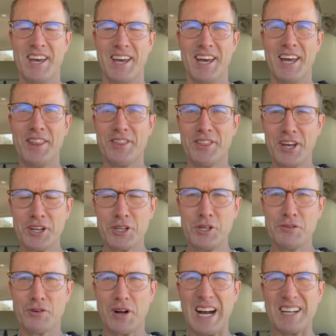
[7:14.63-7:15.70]
And thank
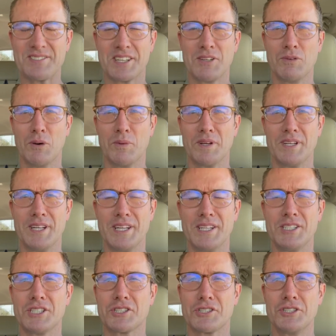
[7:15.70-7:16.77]
you for asking what we
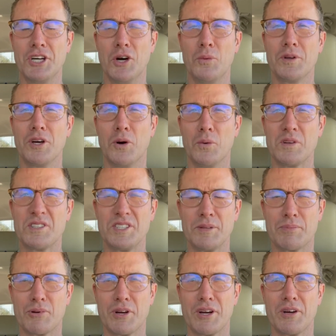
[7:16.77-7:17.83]
need. Just know we always
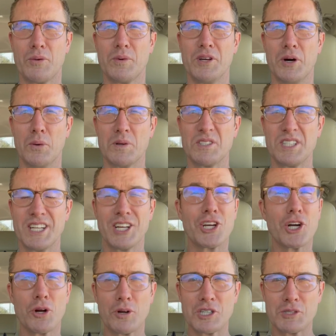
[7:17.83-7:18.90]
need prayer. We always need
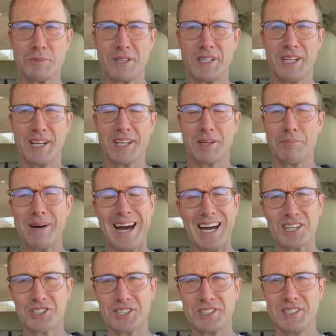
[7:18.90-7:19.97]
encouragement and
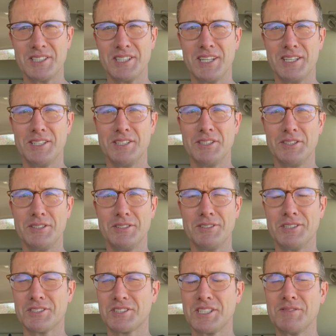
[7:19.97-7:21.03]
compassion. And
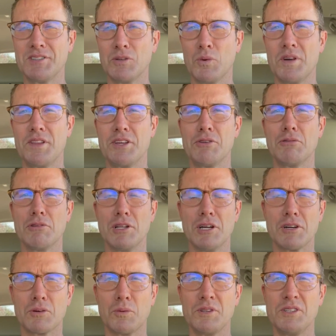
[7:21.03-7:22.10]
just even the way that you
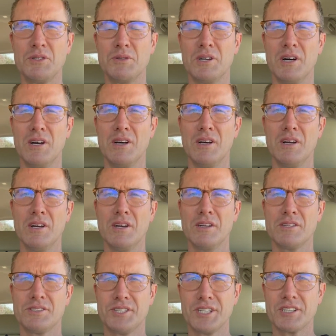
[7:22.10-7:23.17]
look when you
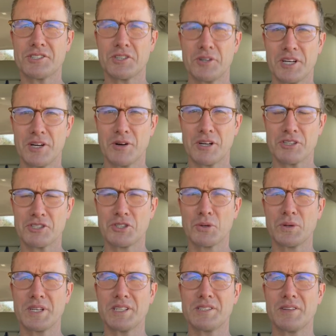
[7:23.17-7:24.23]
see us or hear our
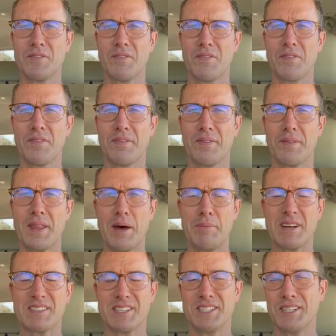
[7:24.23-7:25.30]
stories, that
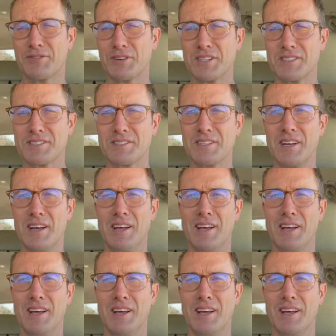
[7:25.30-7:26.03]
makes a difference.